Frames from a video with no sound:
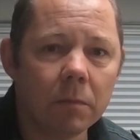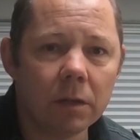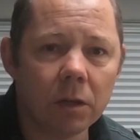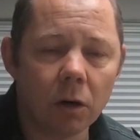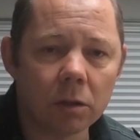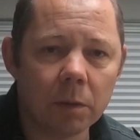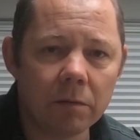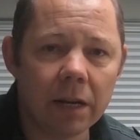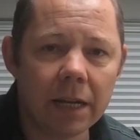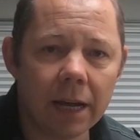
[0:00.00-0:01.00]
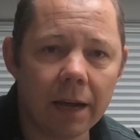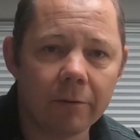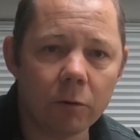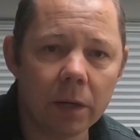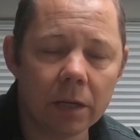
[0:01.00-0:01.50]
you've got to be really
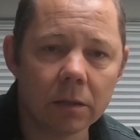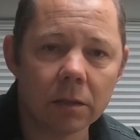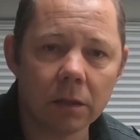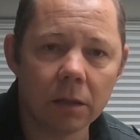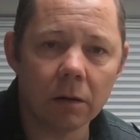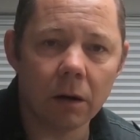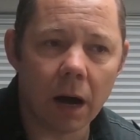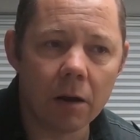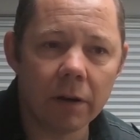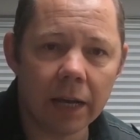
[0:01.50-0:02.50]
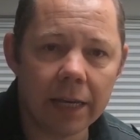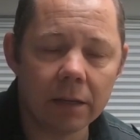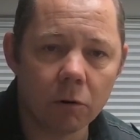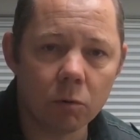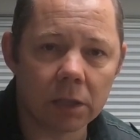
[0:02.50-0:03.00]
careful because you overheat
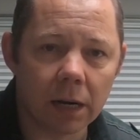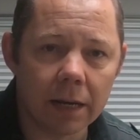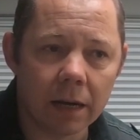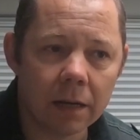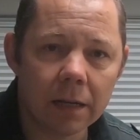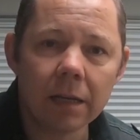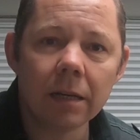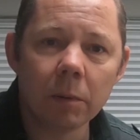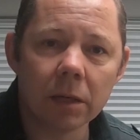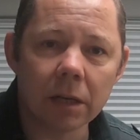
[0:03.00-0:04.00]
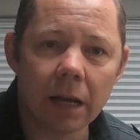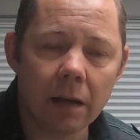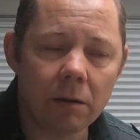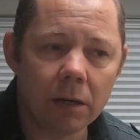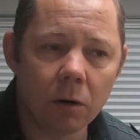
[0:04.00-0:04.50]
your alternator, because they
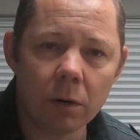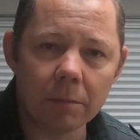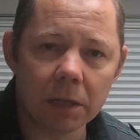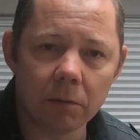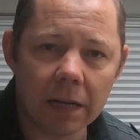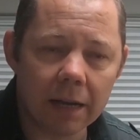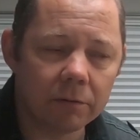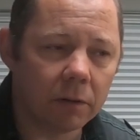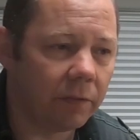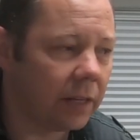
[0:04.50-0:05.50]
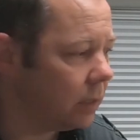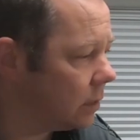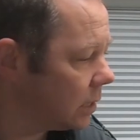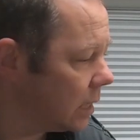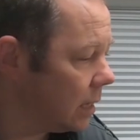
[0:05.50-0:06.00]
only cool themselves down through the
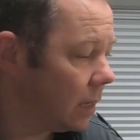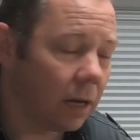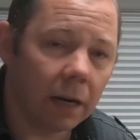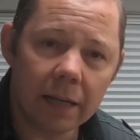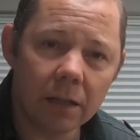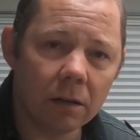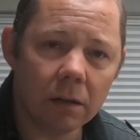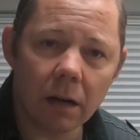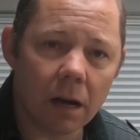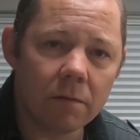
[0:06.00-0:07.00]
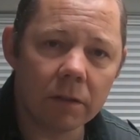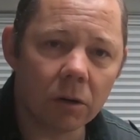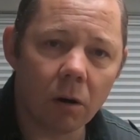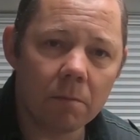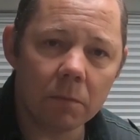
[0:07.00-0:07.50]
fins, and then you over
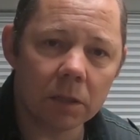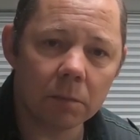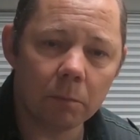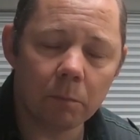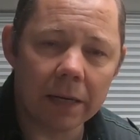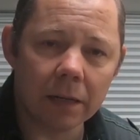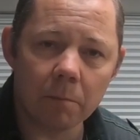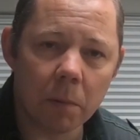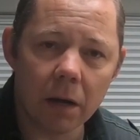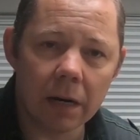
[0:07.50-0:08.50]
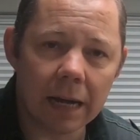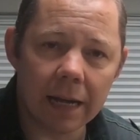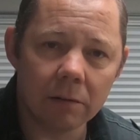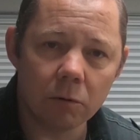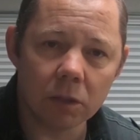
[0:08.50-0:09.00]
time end up burning
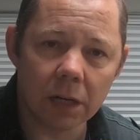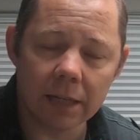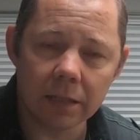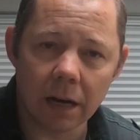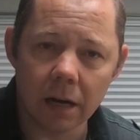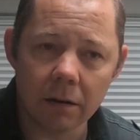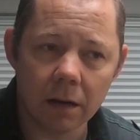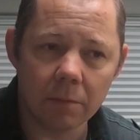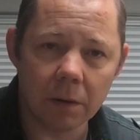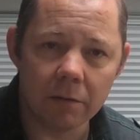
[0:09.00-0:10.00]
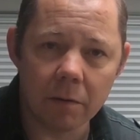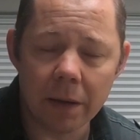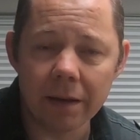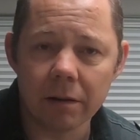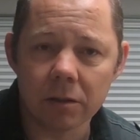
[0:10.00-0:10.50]
out your alternator over a
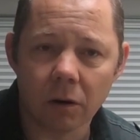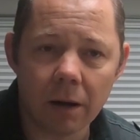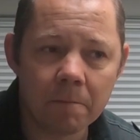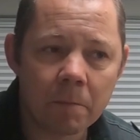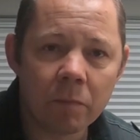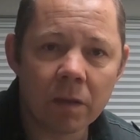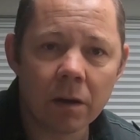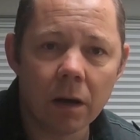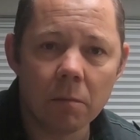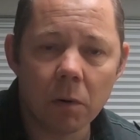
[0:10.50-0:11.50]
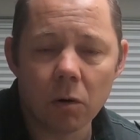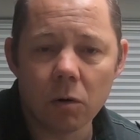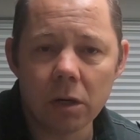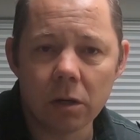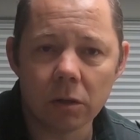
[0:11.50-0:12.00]
period of time.
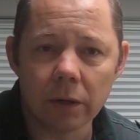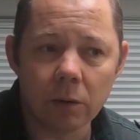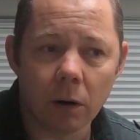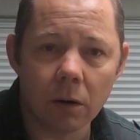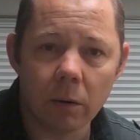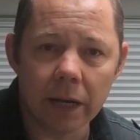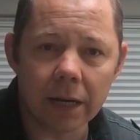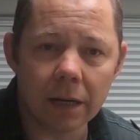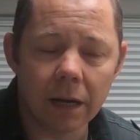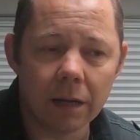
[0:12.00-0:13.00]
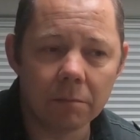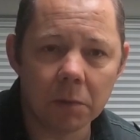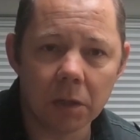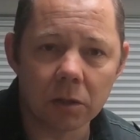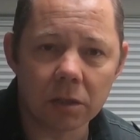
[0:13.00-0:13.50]
Or you could do it quite quick
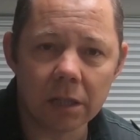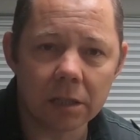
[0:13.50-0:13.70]
and you'll just see